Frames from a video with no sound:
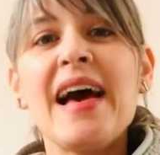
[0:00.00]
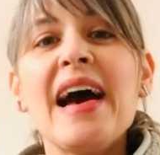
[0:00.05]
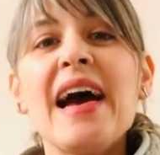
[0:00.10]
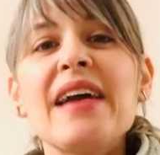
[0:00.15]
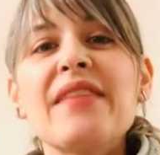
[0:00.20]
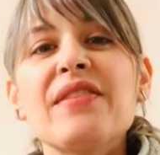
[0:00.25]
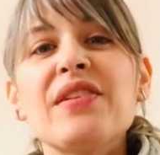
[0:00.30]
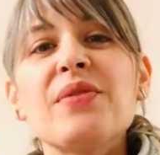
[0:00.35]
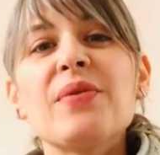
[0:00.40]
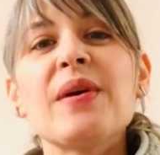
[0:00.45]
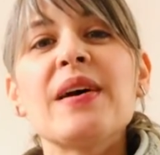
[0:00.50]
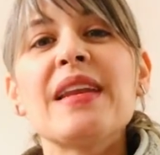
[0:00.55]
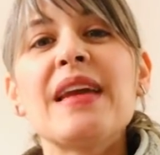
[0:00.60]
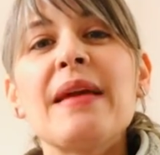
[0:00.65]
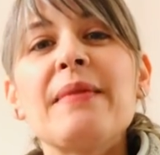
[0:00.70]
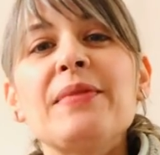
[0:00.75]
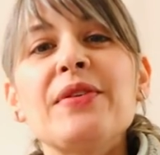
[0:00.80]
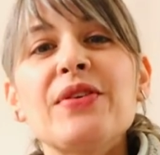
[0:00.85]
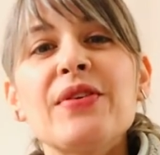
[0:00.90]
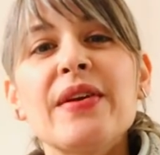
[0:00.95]
Hi everyone,
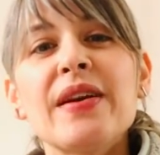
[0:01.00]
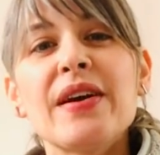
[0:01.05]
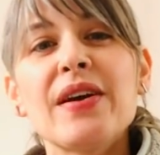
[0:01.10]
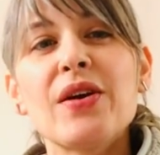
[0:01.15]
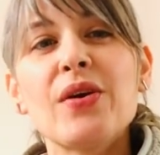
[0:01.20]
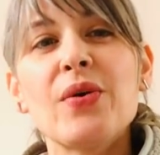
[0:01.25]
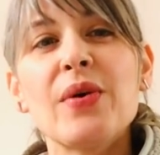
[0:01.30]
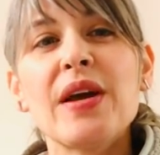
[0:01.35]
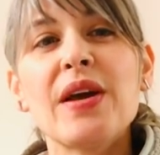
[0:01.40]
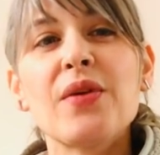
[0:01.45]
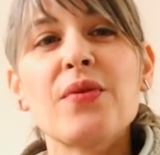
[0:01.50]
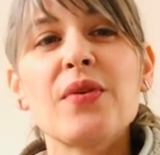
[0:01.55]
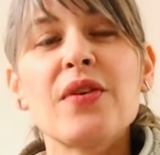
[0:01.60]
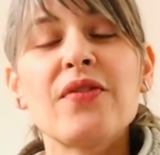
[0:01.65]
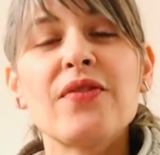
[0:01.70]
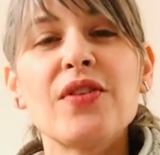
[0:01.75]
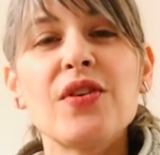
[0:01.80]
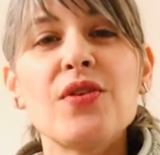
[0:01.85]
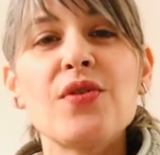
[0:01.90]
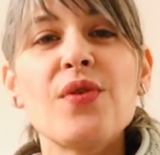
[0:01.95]
I'm doing a quick
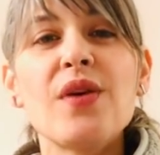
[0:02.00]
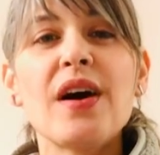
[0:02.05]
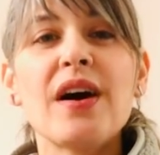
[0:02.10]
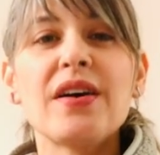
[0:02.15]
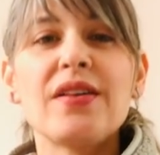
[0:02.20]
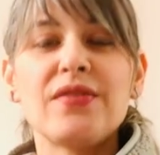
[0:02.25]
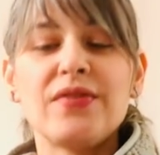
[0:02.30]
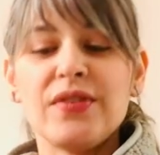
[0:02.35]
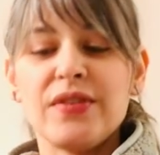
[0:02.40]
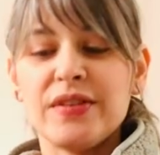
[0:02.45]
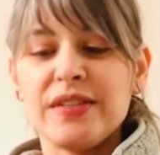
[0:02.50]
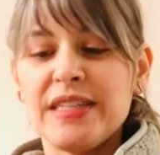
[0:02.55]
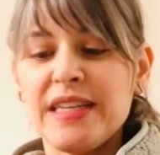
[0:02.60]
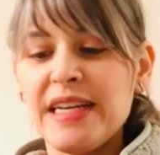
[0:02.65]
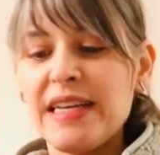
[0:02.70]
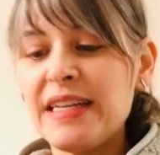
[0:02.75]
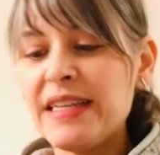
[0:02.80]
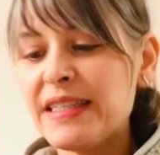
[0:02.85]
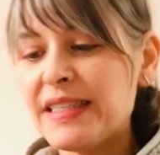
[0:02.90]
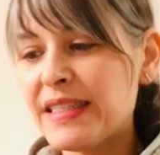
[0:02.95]
review on
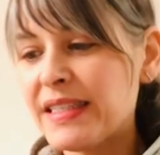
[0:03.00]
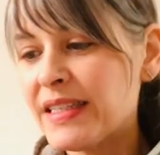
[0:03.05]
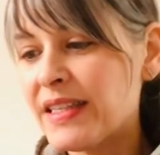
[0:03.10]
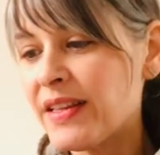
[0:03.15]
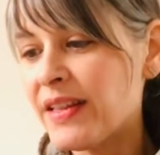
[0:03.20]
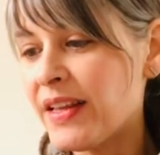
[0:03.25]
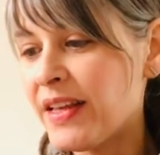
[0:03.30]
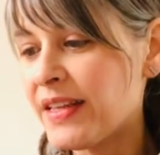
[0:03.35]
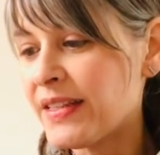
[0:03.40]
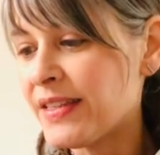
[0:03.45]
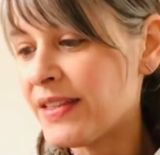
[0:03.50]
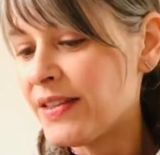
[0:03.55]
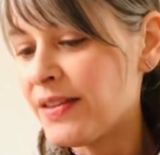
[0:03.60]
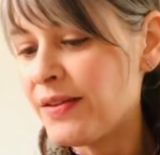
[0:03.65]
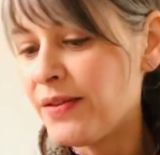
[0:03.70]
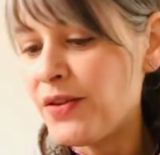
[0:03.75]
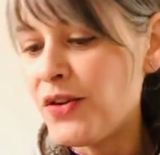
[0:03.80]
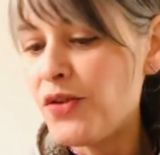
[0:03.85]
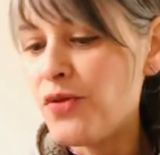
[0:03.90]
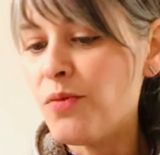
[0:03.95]
Virtisse, this
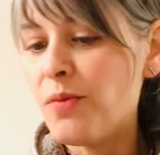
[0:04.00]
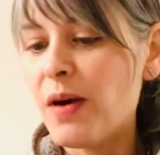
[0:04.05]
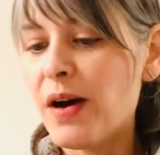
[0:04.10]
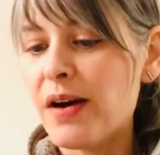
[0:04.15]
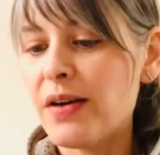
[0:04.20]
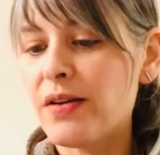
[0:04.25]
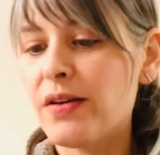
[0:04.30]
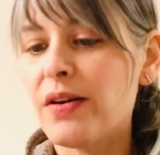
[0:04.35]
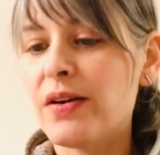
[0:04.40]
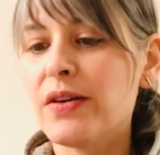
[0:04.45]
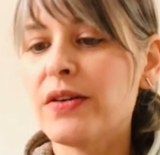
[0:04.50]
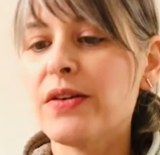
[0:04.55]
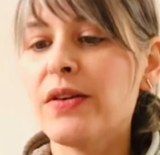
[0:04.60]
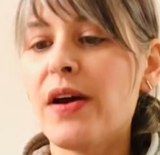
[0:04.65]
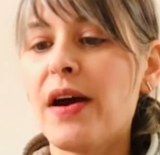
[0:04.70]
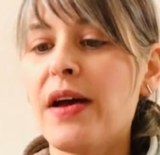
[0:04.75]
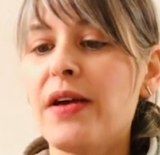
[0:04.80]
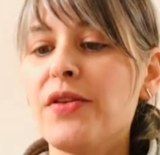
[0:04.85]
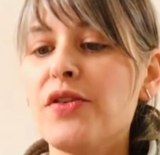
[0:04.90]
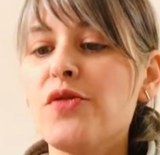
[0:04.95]
new
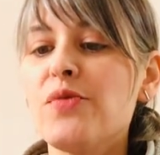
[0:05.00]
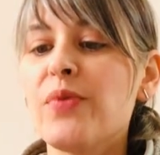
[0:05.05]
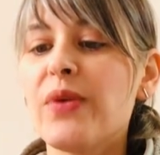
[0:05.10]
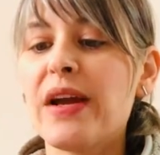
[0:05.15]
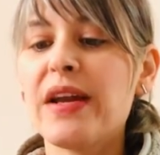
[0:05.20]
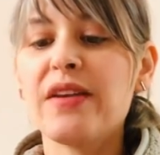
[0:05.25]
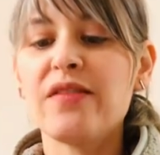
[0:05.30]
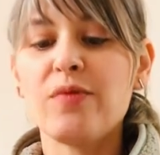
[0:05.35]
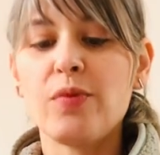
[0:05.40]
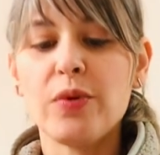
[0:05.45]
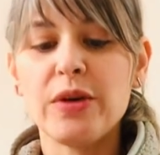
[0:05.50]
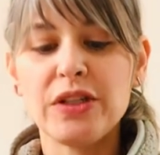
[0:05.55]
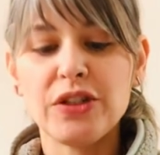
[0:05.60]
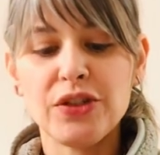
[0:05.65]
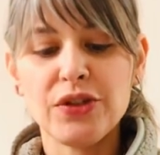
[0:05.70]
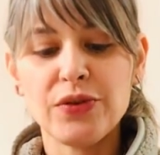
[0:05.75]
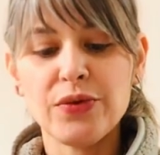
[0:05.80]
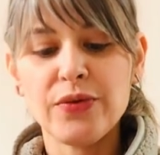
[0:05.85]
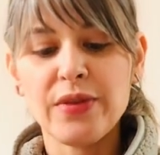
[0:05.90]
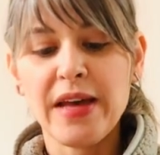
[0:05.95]
new brand of pointe
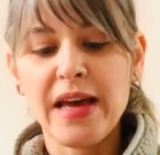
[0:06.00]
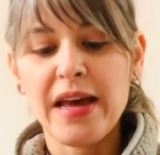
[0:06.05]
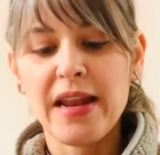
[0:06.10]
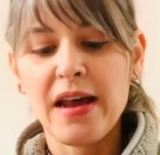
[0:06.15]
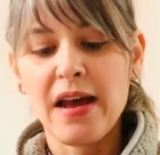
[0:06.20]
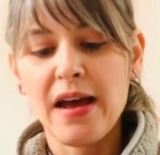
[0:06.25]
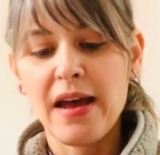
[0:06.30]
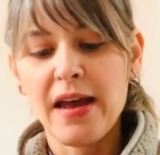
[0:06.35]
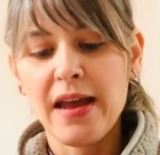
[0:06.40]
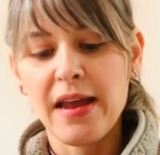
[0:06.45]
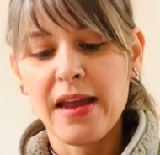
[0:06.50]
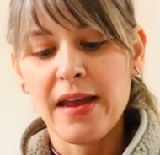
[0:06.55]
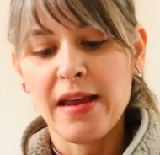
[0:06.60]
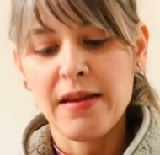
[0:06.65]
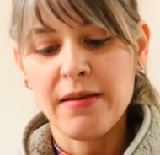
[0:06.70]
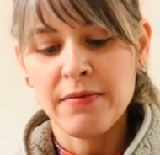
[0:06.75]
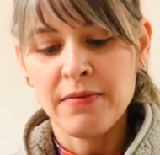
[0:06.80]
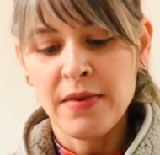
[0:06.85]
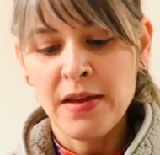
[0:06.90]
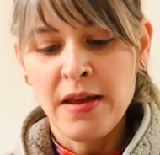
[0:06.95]
shoe that I
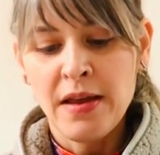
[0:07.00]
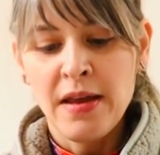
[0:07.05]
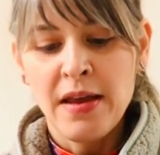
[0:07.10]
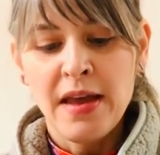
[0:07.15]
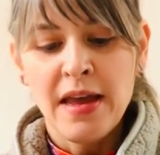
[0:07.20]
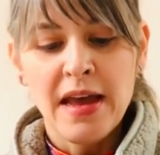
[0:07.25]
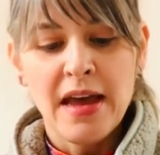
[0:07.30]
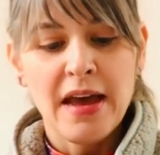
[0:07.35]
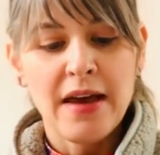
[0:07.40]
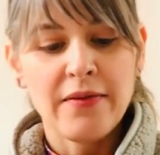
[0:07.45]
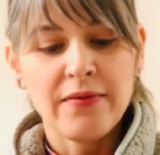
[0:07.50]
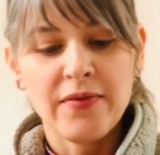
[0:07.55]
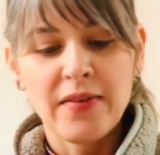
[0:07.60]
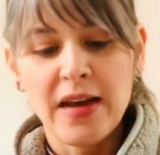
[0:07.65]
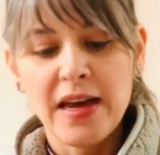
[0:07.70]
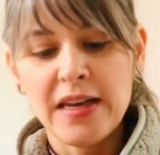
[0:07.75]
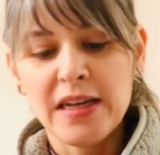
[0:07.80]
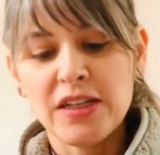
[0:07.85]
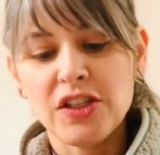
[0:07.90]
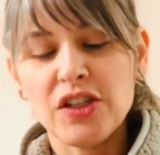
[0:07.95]
have
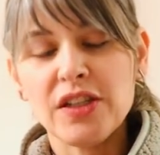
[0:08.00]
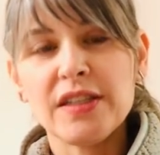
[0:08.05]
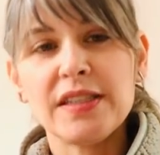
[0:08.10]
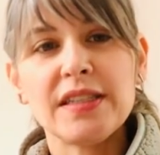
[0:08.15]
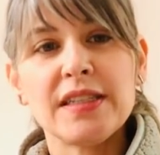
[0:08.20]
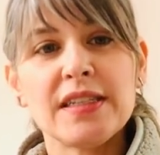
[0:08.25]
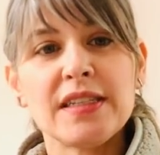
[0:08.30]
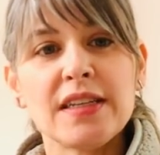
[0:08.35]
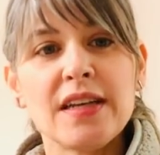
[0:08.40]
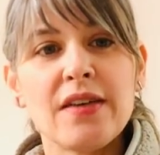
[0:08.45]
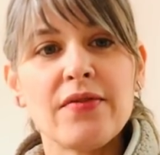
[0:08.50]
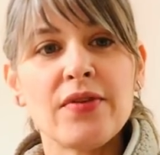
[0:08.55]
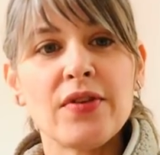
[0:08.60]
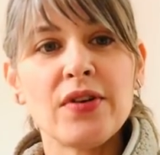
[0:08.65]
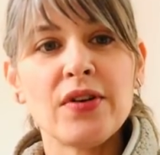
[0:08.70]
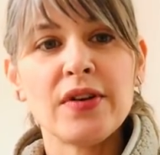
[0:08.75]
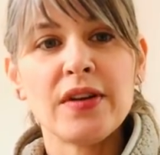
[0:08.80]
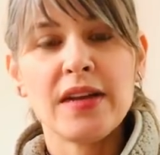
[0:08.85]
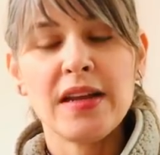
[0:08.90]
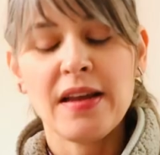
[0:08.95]
kind of just
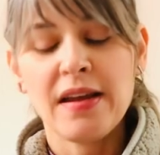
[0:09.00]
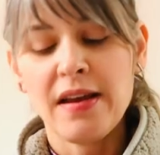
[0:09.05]
discovered.